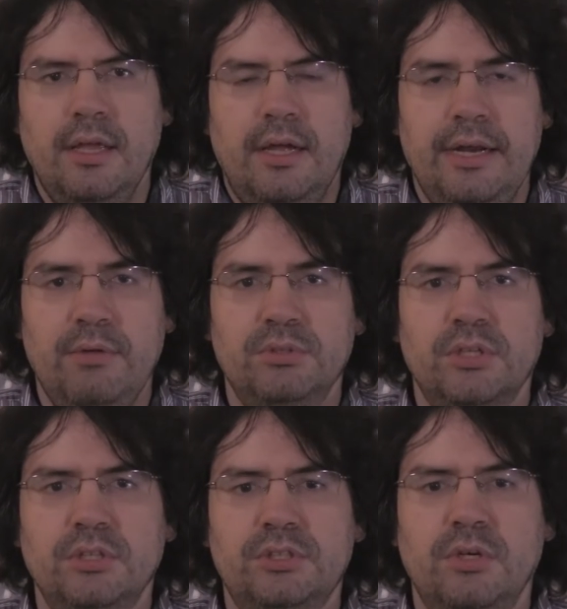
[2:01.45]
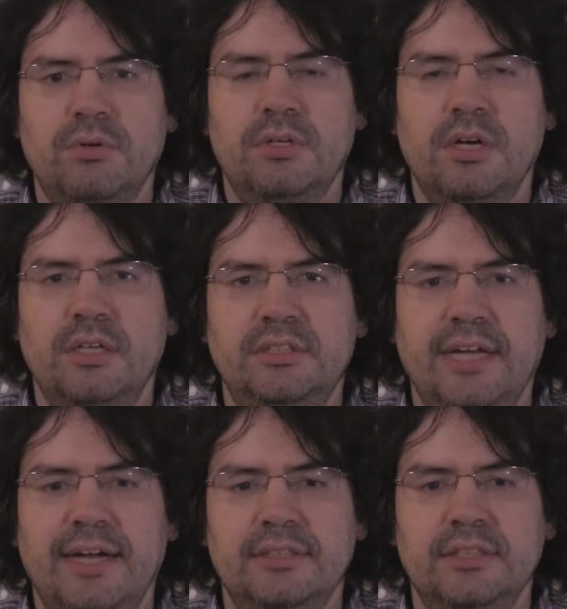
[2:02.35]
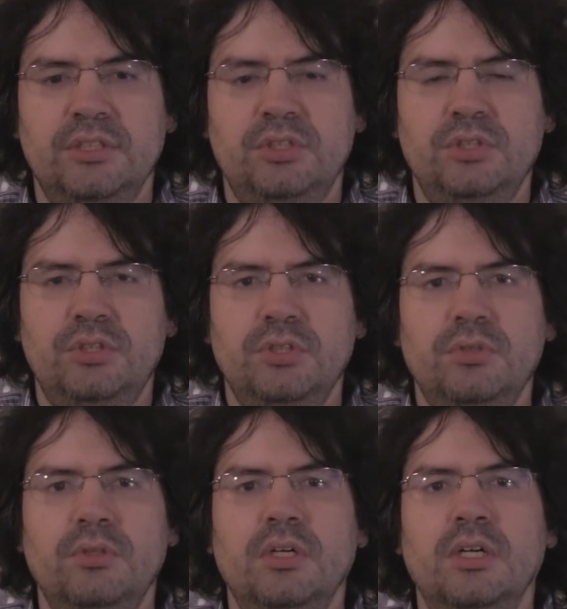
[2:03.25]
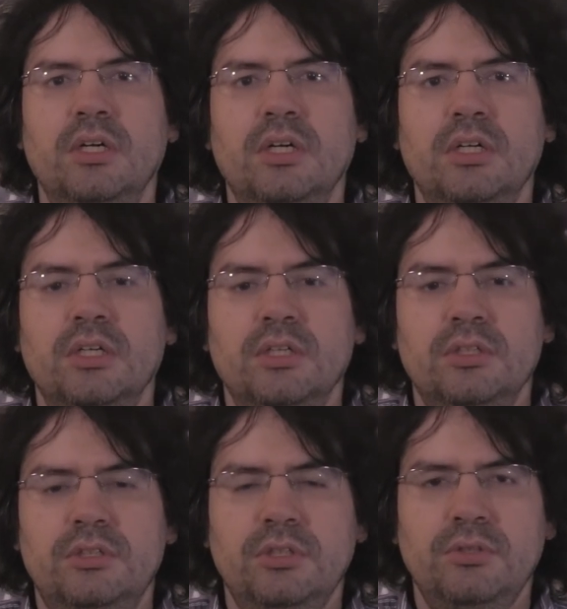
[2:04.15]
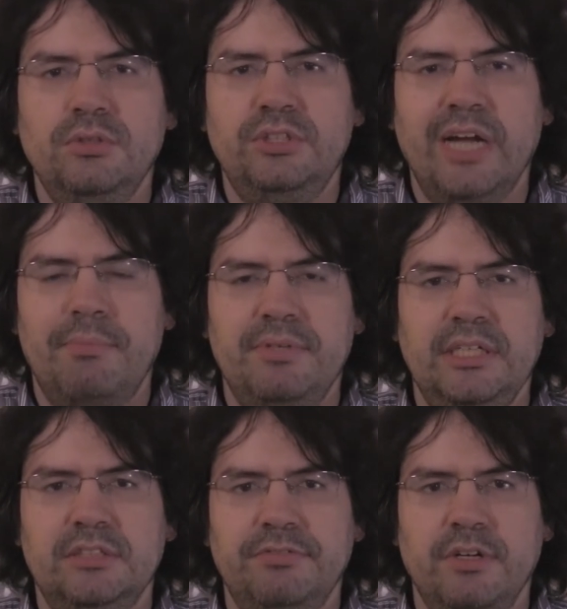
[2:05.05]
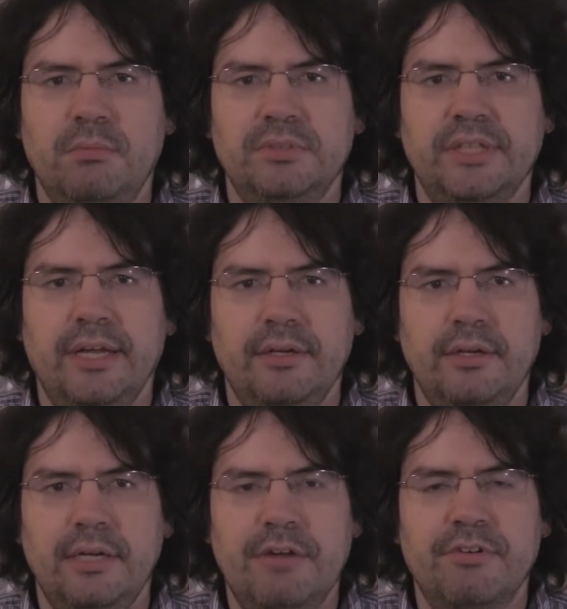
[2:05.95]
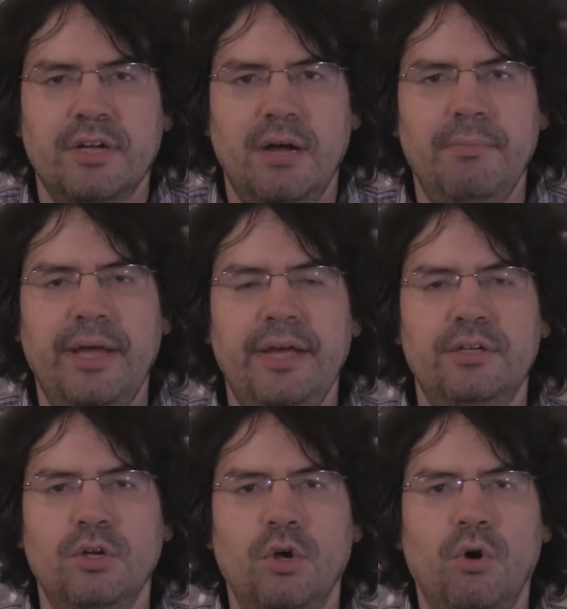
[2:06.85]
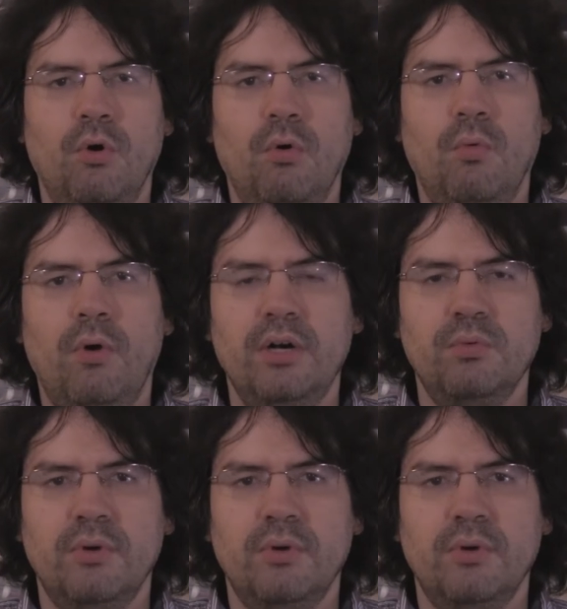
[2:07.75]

And he was also contacted to do two Japanese films that never got made. One